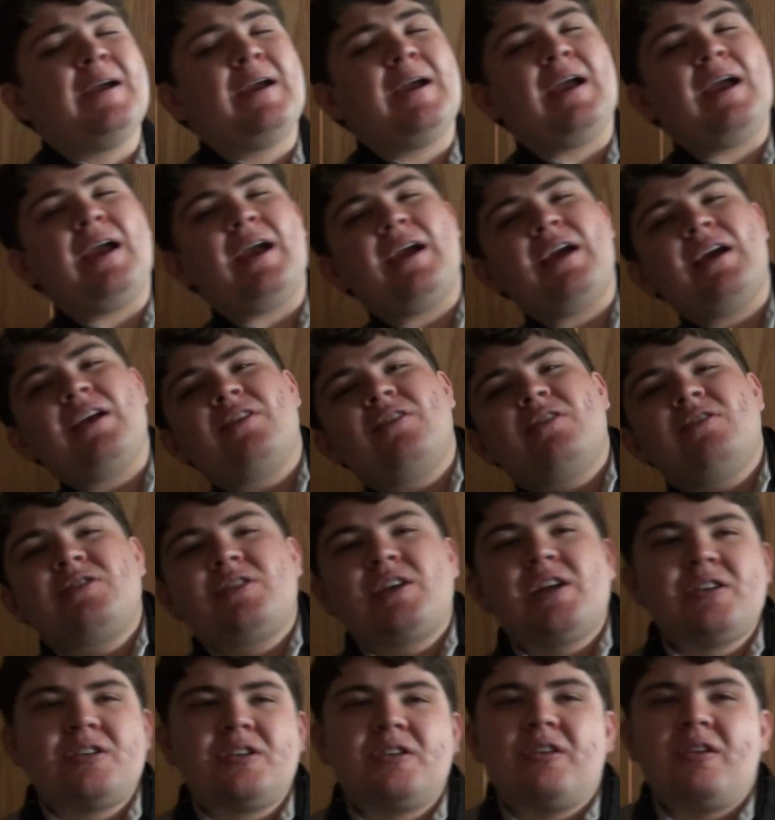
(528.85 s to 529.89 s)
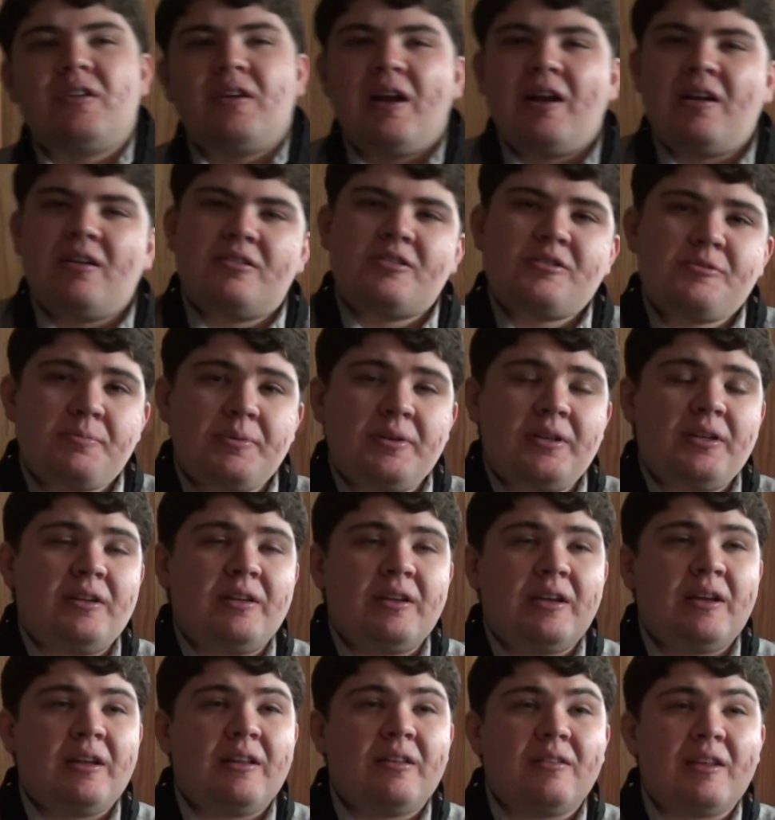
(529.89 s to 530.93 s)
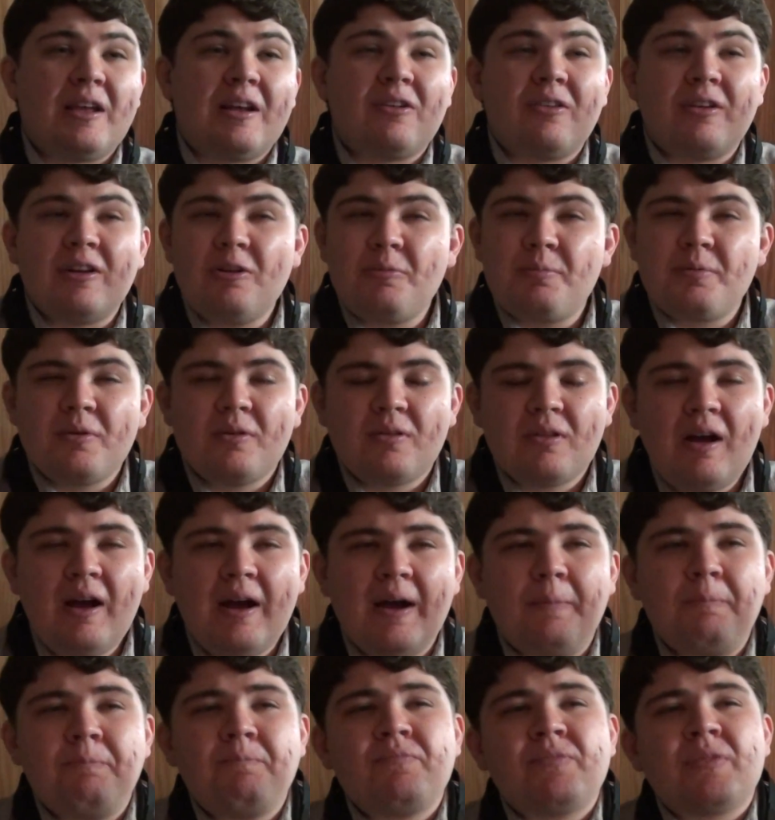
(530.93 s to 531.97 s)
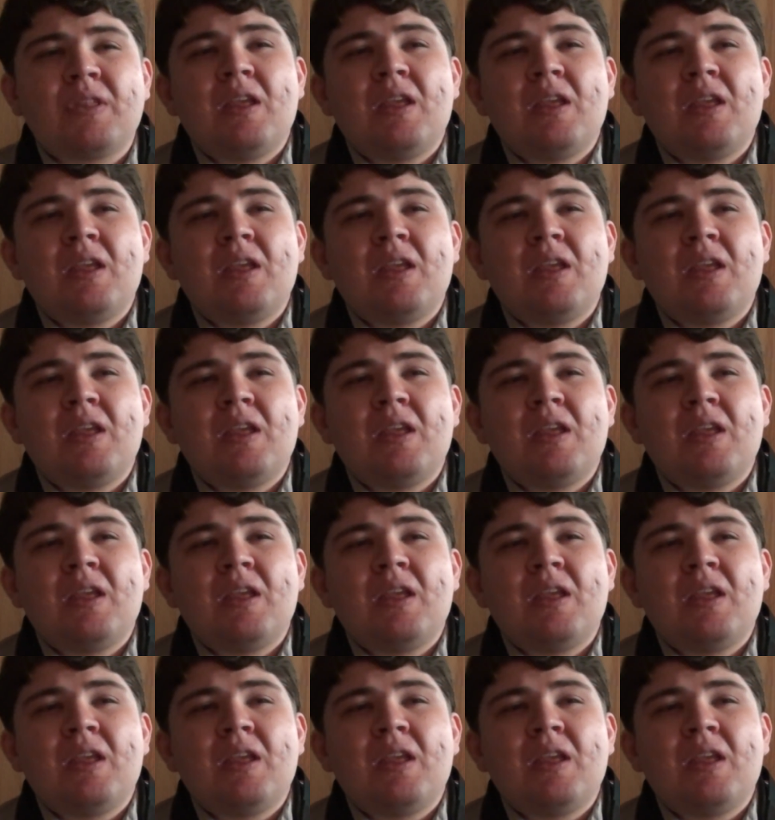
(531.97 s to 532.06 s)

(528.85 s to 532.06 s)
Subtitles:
And you're changing your airspeed, and that'll help you a lot.